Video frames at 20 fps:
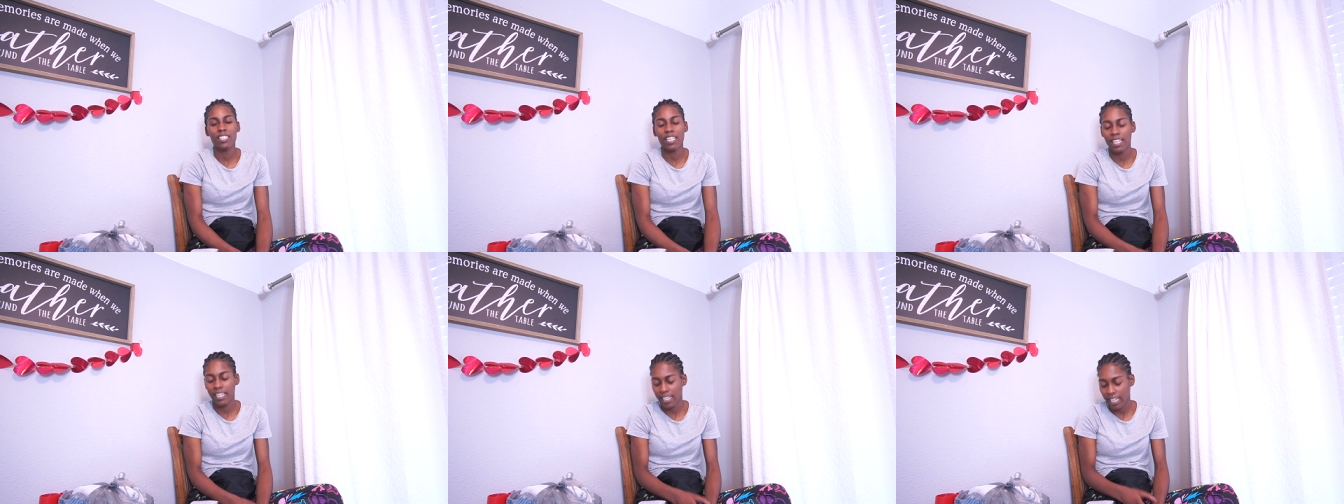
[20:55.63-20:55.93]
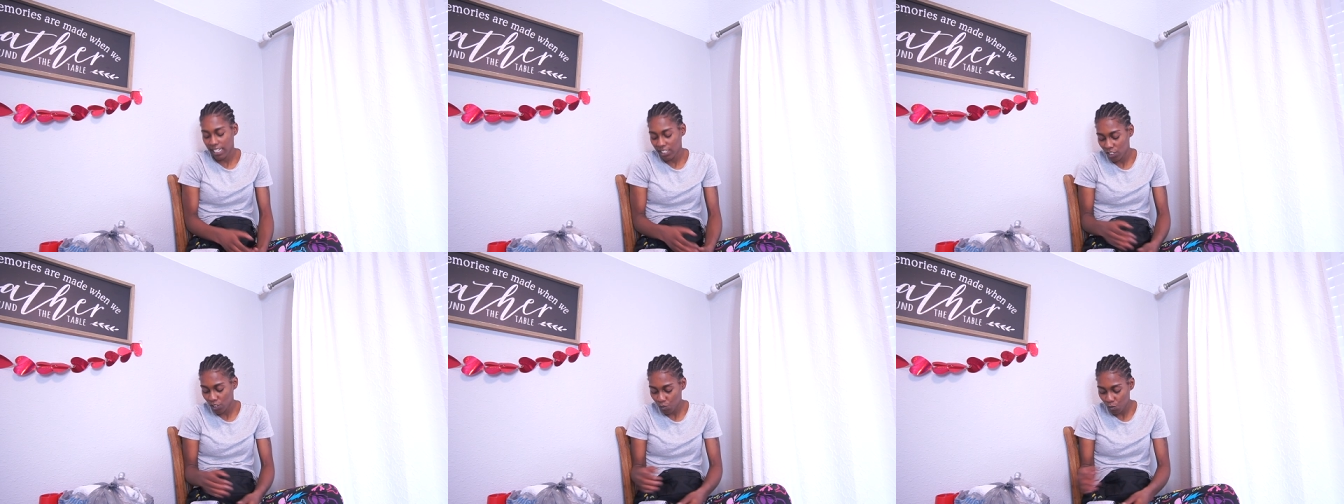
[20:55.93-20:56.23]
And
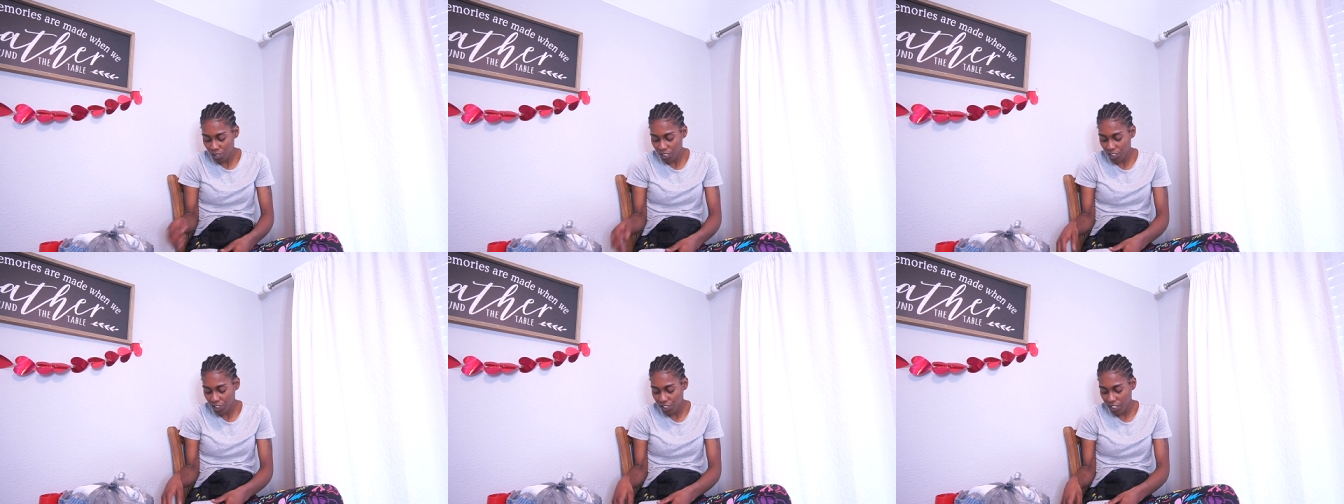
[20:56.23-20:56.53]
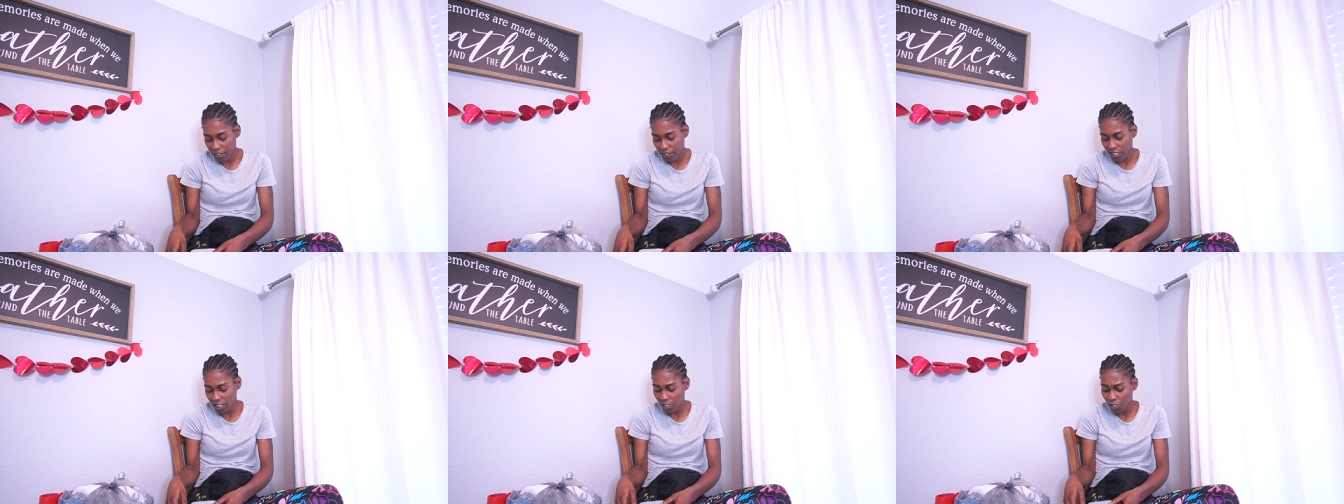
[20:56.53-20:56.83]
I just want to
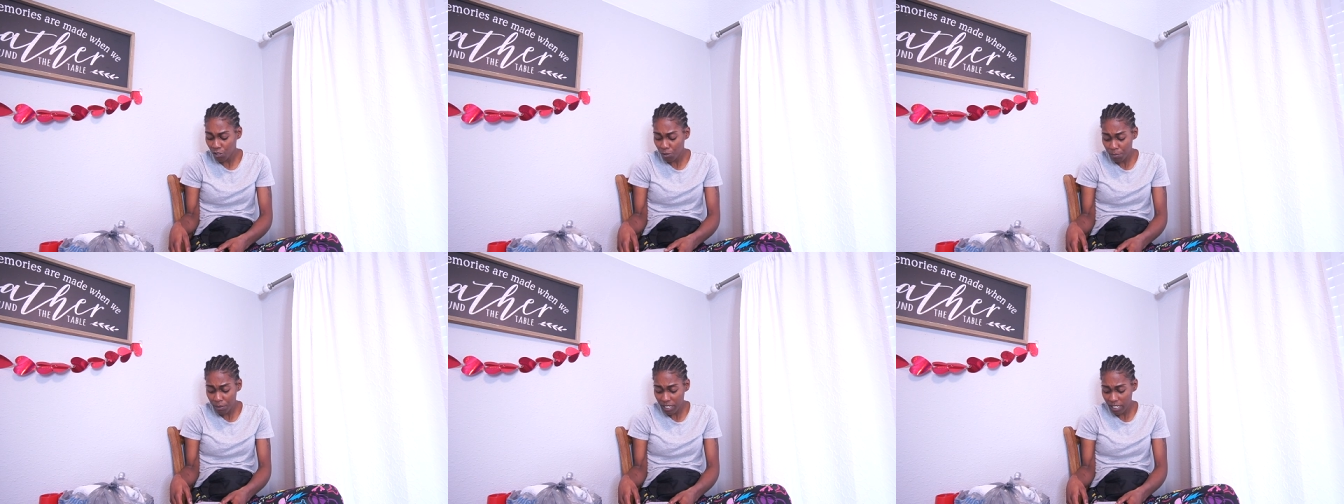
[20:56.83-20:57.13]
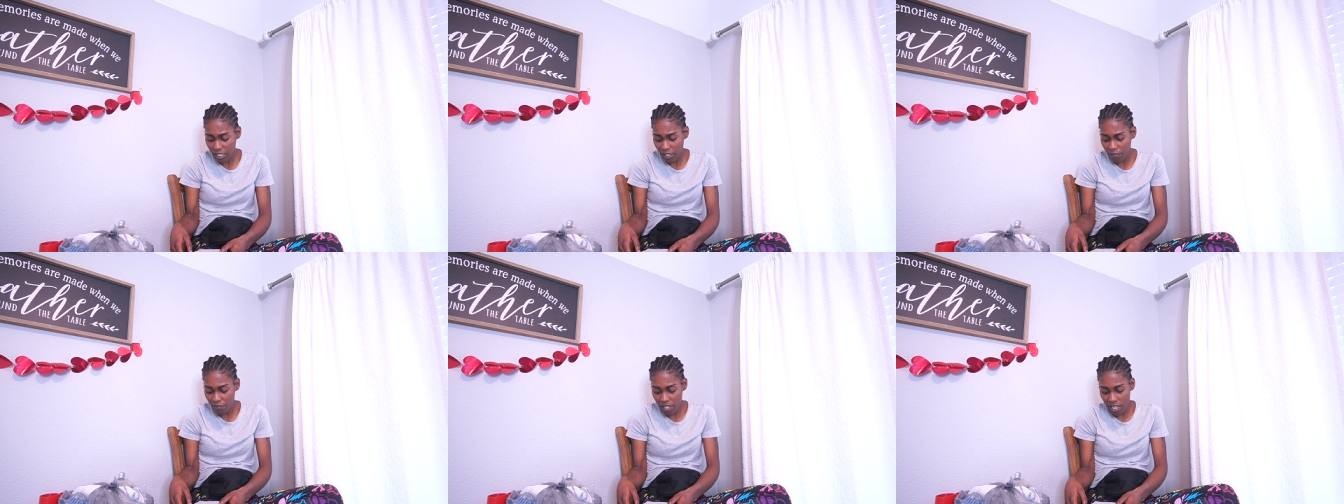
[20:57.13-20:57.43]
share a little
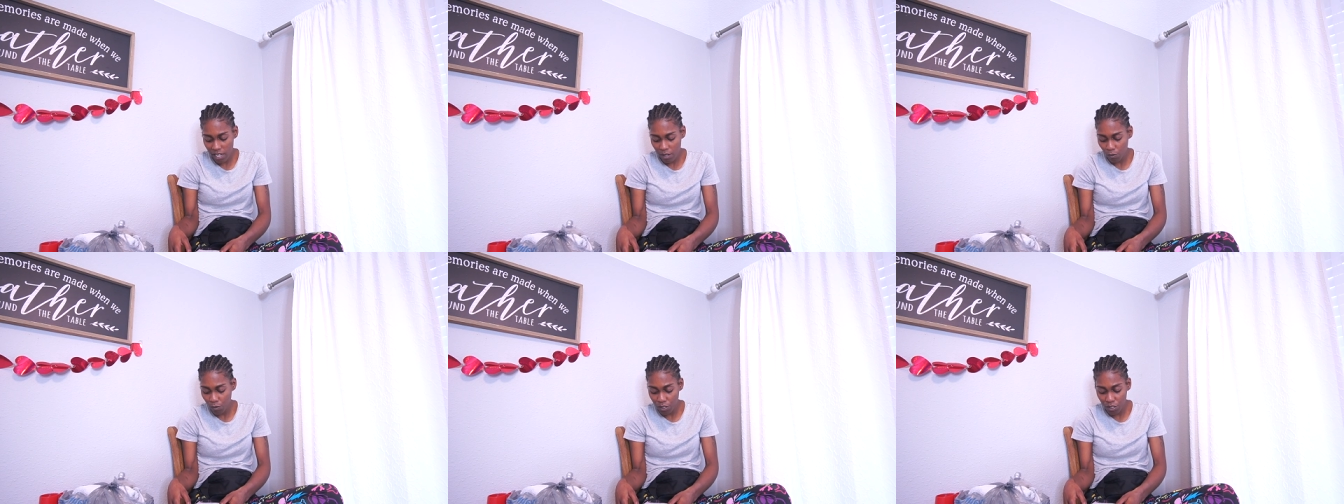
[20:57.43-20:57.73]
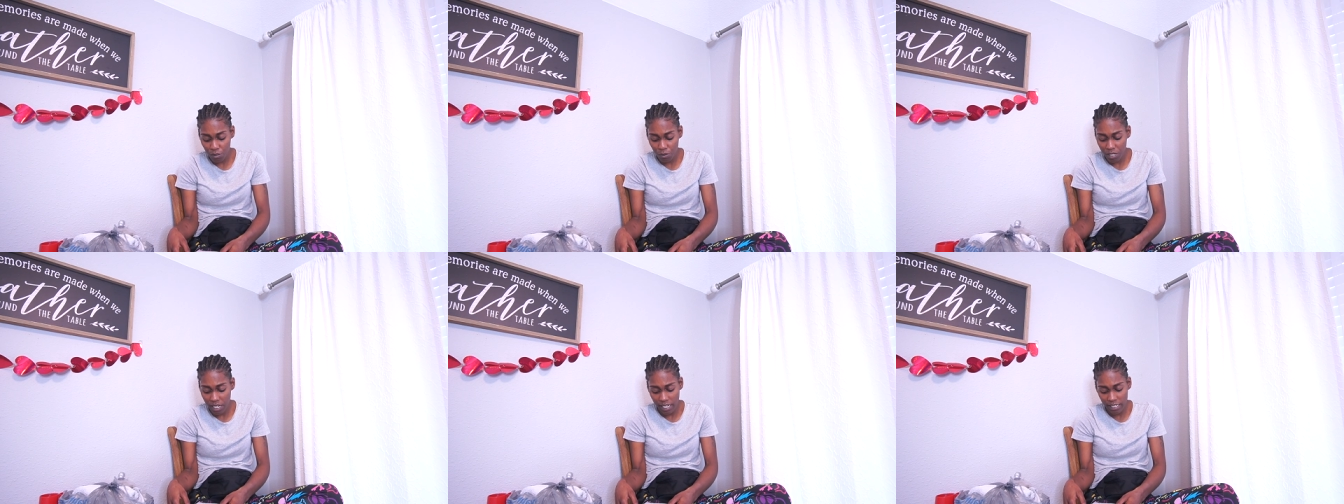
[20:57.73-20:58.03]
bit of that
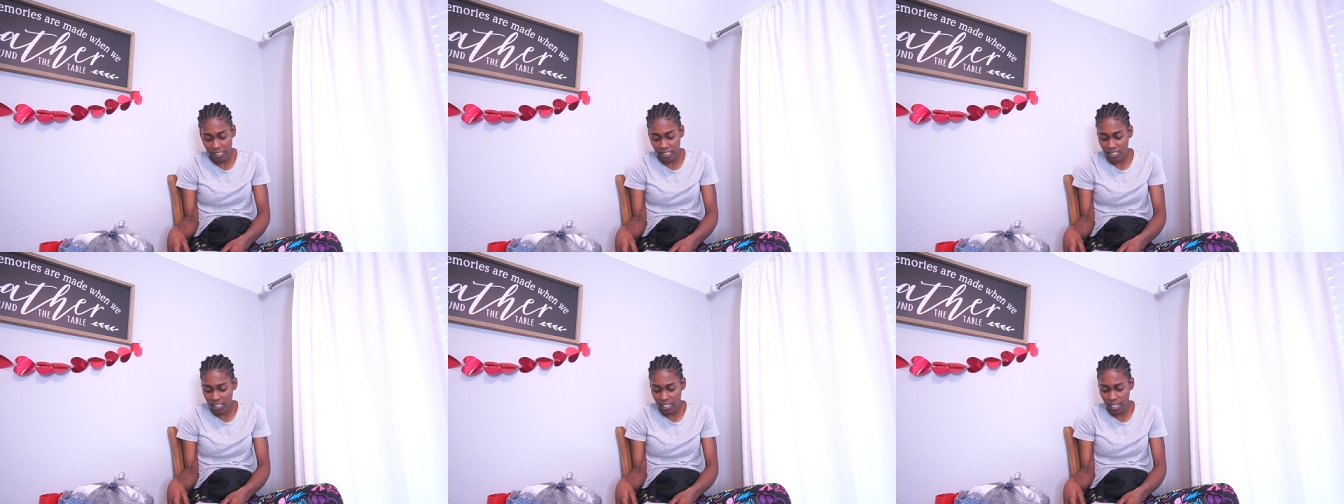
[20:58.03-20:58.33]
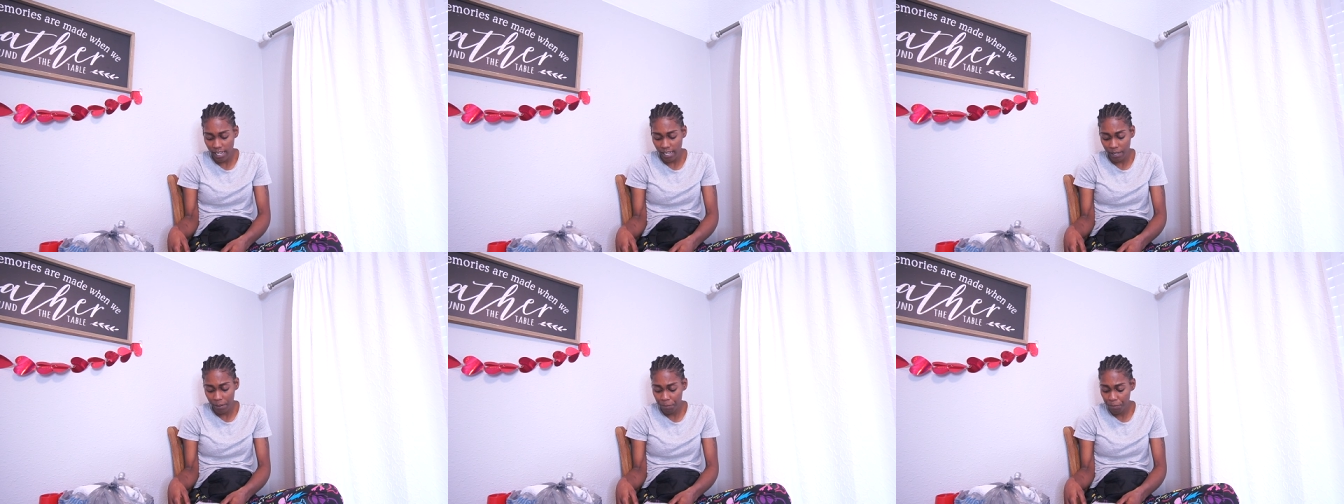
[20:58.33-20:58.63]
with you guys
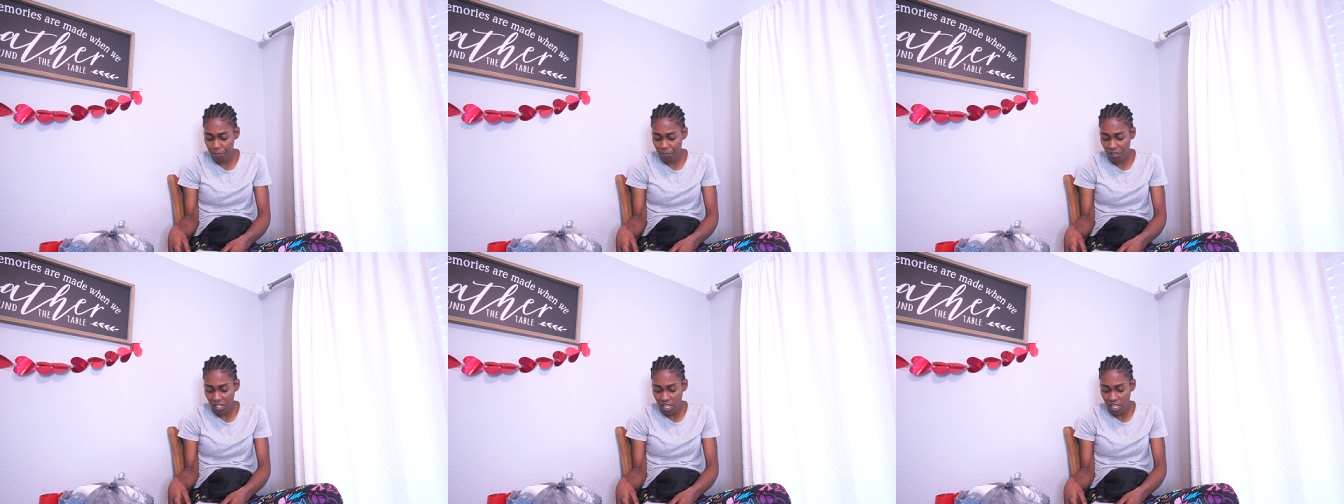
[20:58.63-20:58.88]
today.